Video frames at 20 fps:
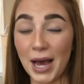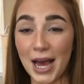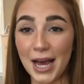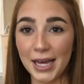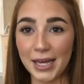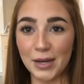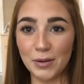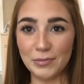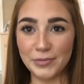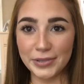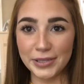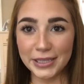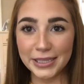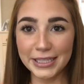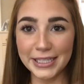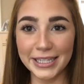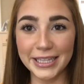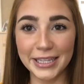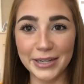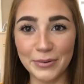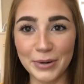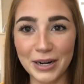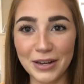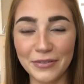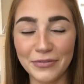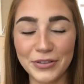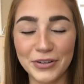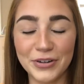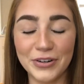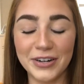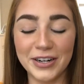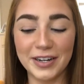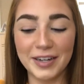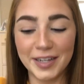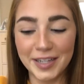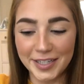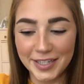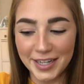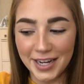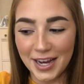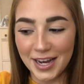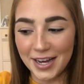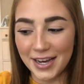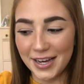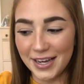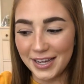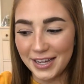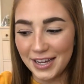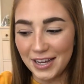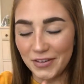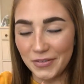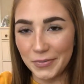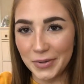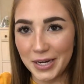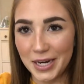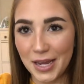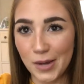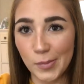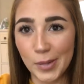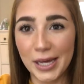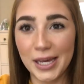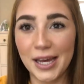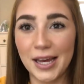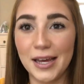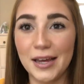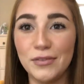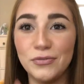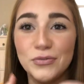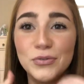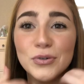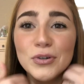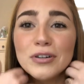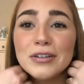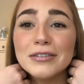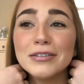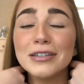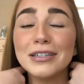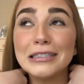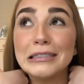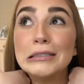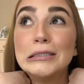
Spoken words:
I completely went off the grid. I have been MIA for a